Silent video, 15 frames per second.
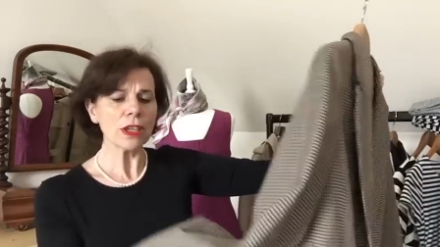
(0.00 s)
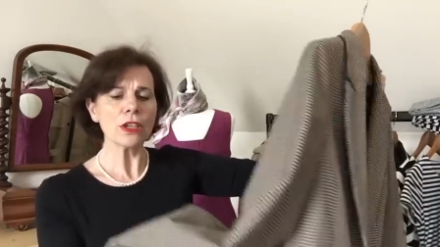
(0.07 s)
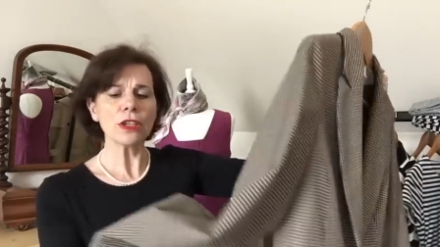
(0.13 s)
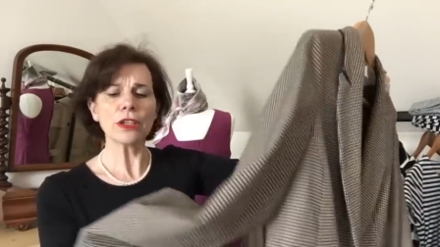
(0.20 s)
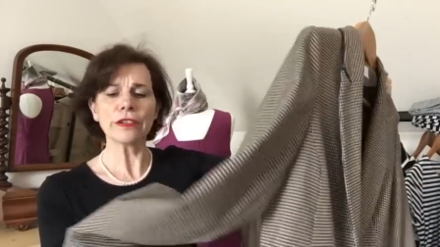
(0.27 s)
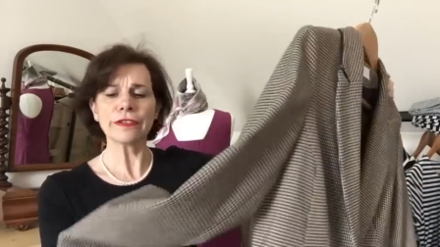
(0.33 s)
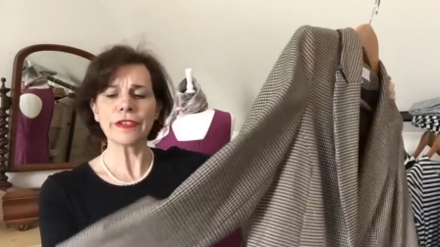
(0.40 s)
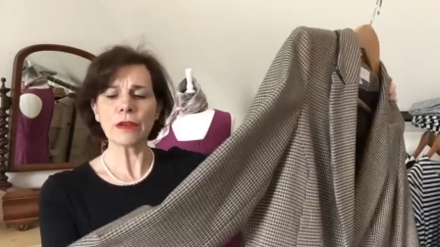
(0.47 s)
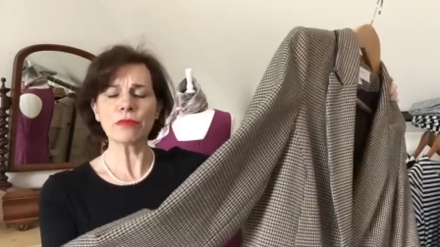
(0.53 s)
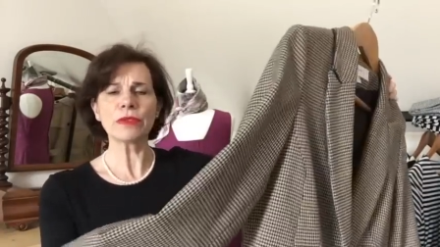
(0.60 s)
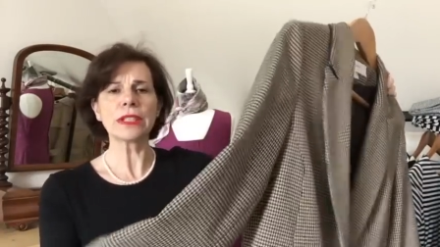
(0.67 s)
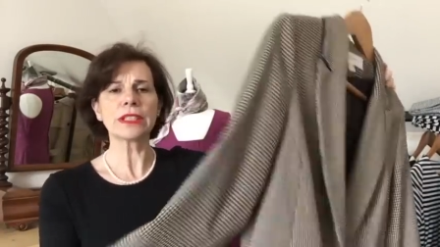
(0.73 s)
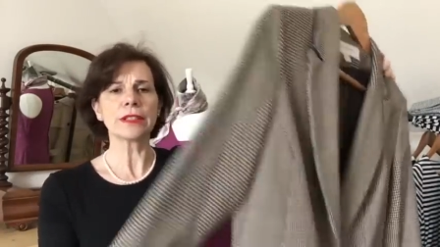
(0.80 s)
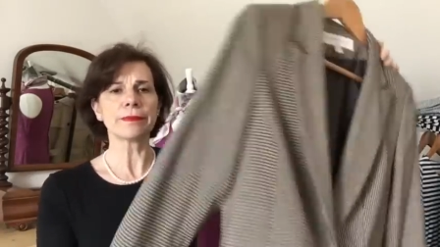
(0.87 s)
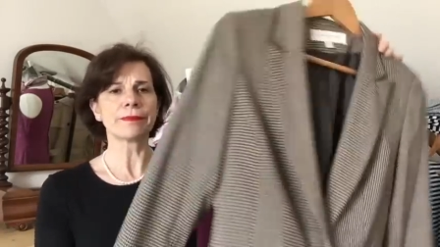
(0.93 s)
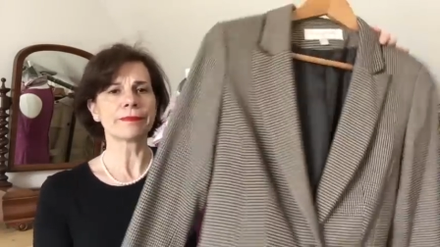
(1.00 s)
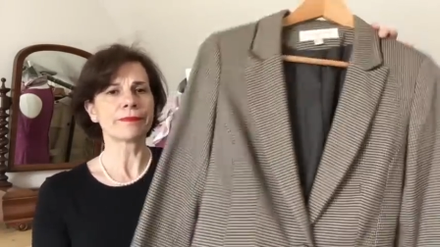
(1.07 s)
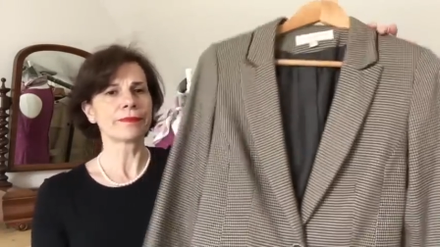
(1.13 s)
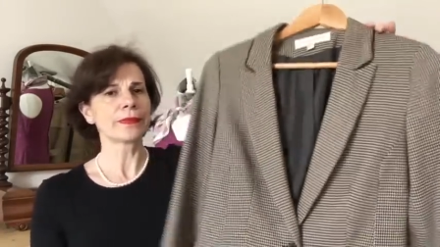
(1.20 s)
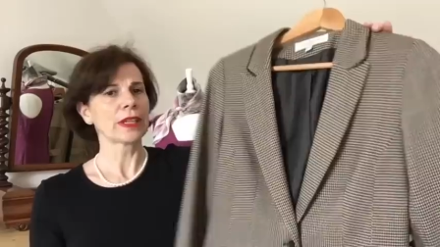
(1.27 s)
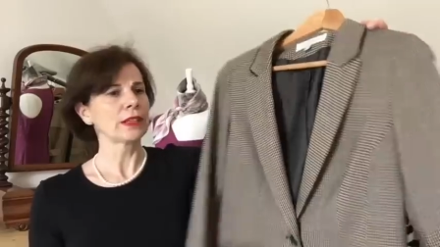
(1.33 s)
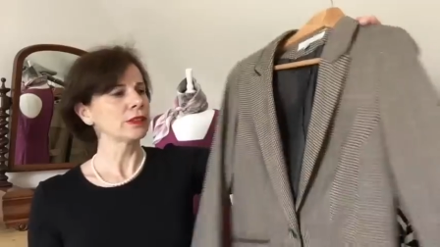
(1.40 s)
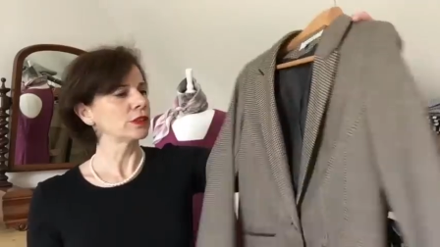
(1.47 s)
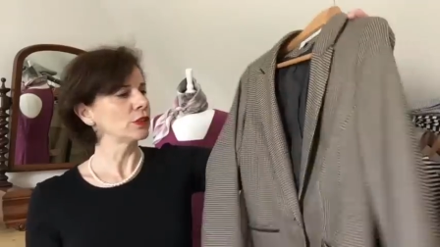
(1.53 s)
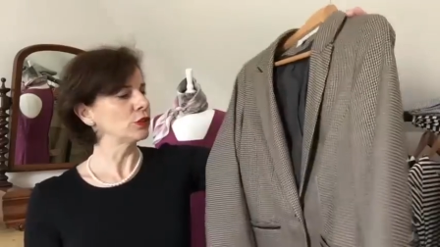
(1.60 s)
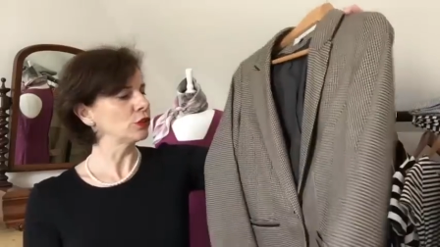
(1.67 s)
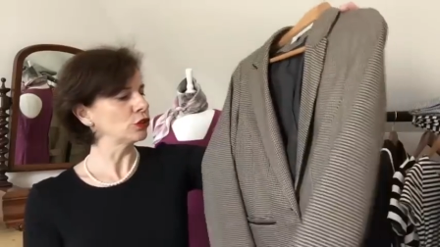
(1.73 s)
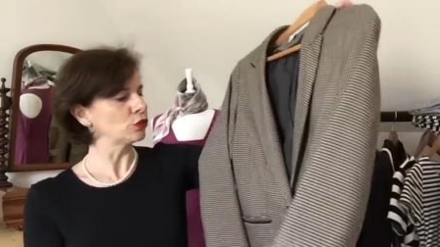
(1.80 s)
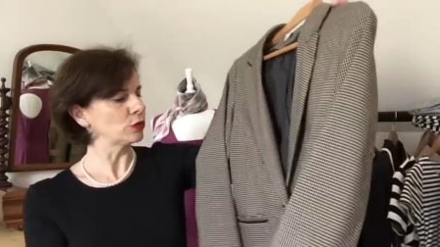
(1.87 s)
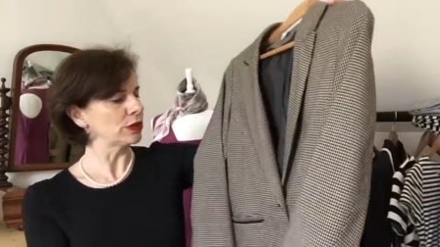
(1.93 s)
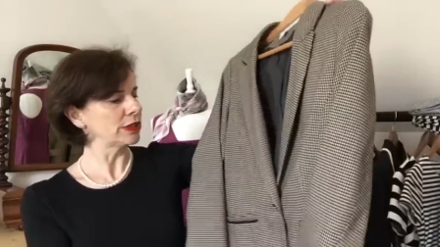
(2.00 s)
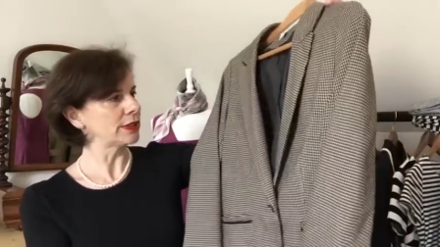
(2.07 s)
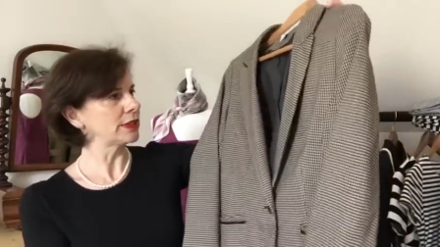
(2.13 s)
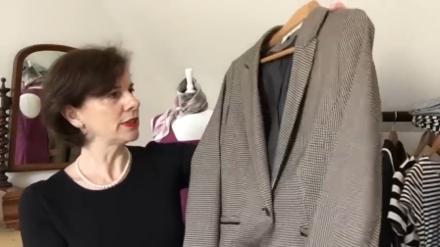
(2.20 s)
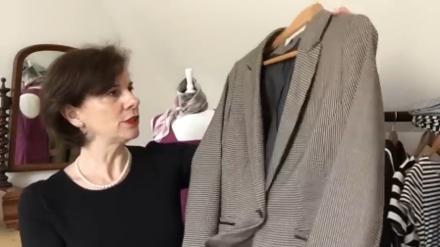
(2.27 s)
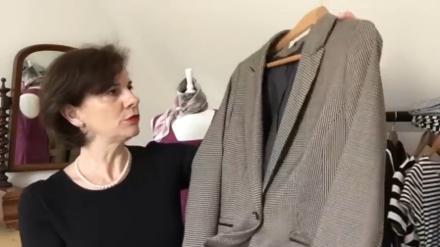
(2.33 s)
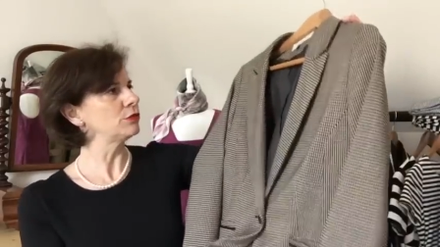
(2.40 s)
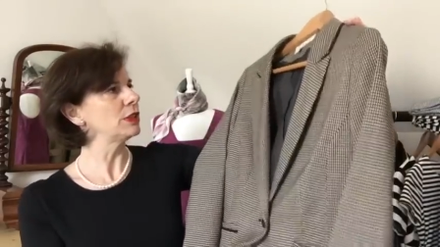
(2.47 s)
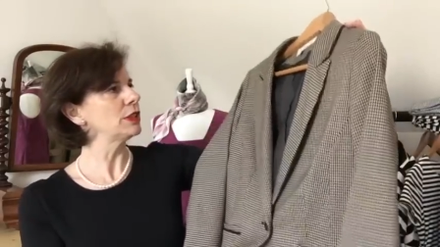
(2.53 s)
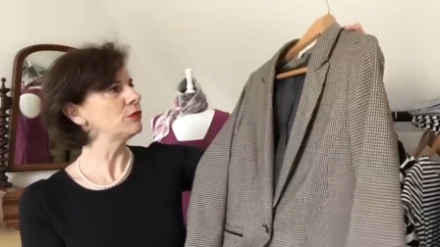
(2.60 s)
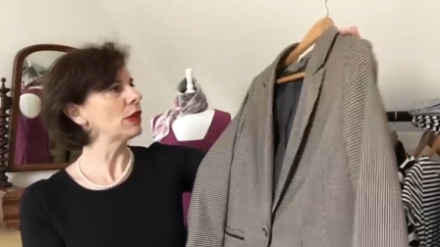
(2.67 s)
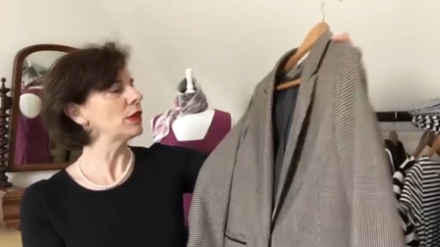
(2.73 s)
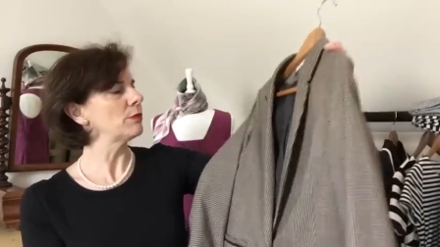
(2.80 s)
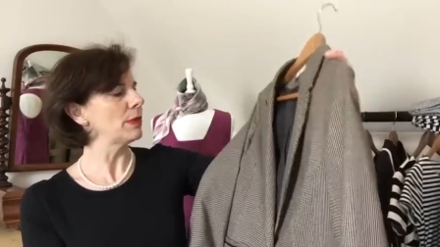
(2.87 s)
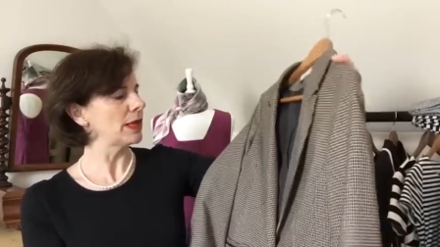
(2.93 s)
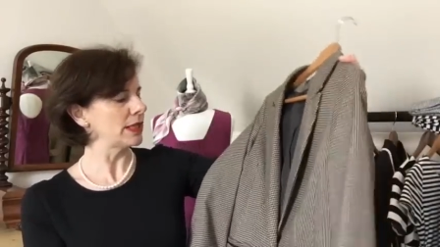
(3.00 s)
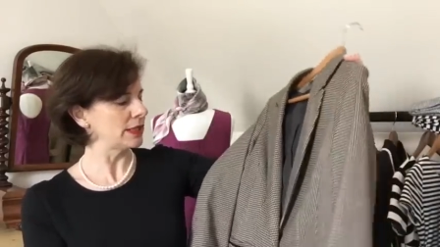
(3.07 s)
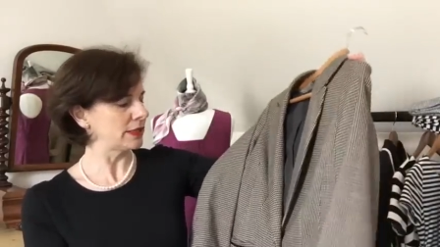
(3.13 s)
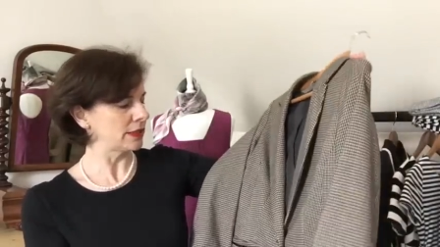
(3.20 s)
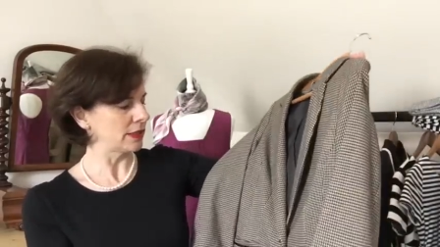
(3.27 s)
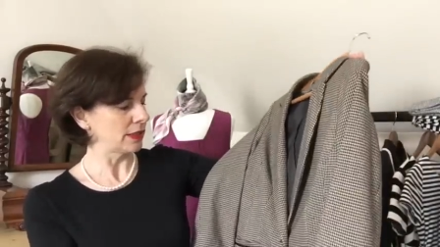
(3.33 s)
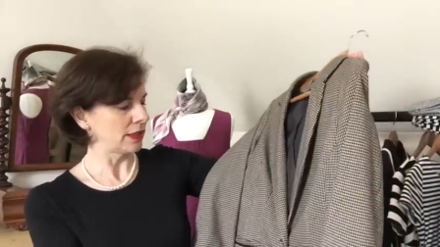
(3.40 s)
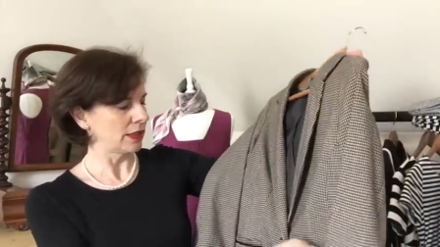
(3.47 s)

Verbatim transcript: uh, fabric. It's a good quality, really well made.